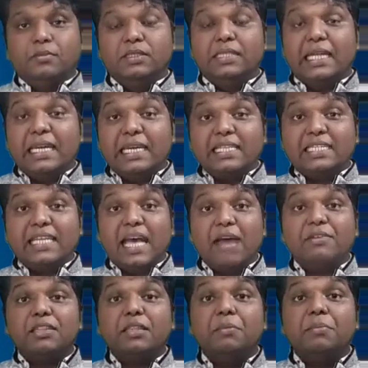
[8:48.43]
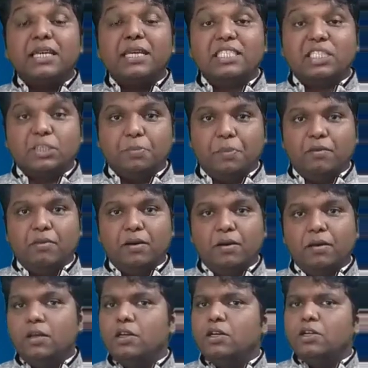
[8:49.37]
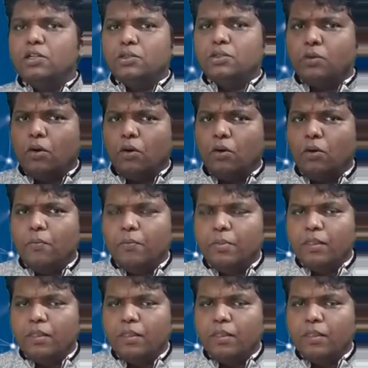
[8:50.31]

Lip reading: There it is having the biggest power. So